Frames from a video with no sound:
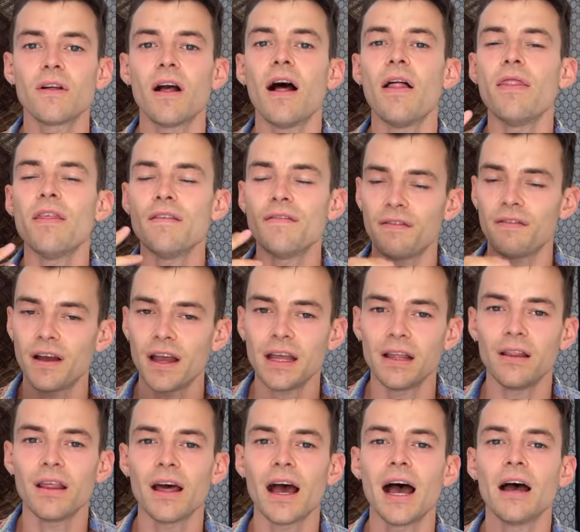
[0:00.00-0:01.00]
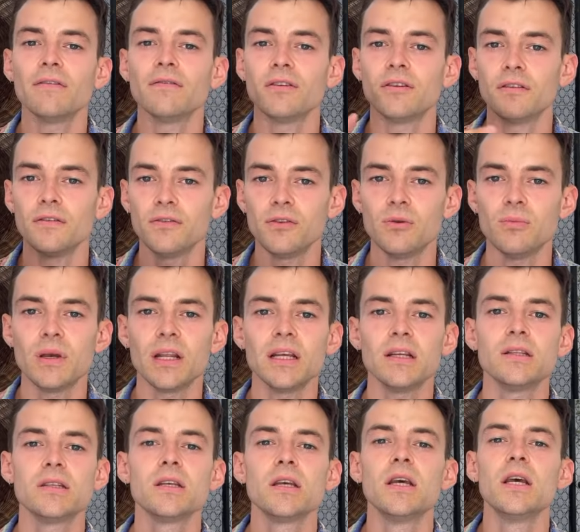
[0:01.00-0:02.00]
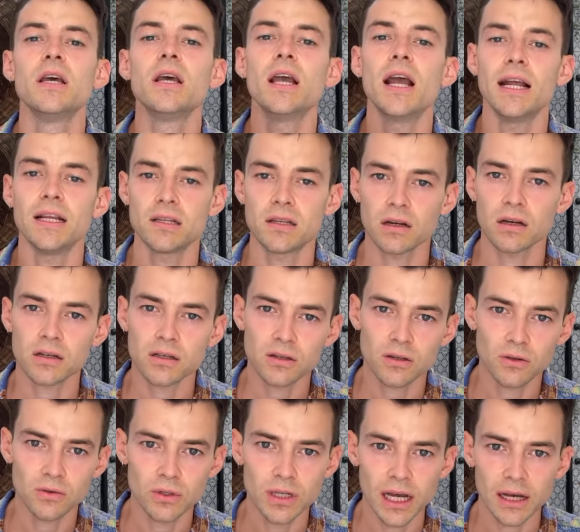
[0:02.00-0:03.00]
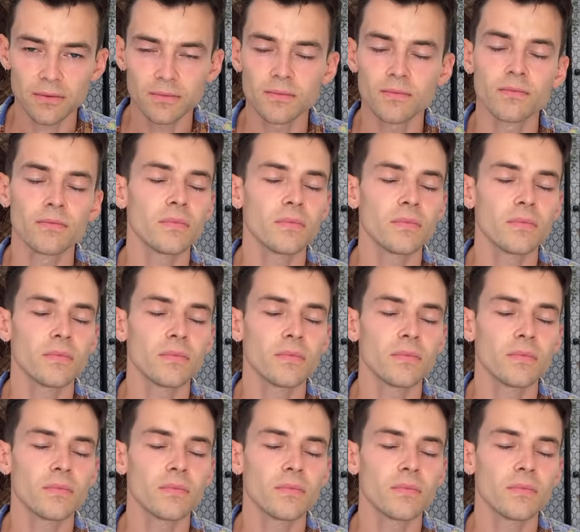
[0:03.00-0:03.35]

and they find that after a few minutes it starts to go down.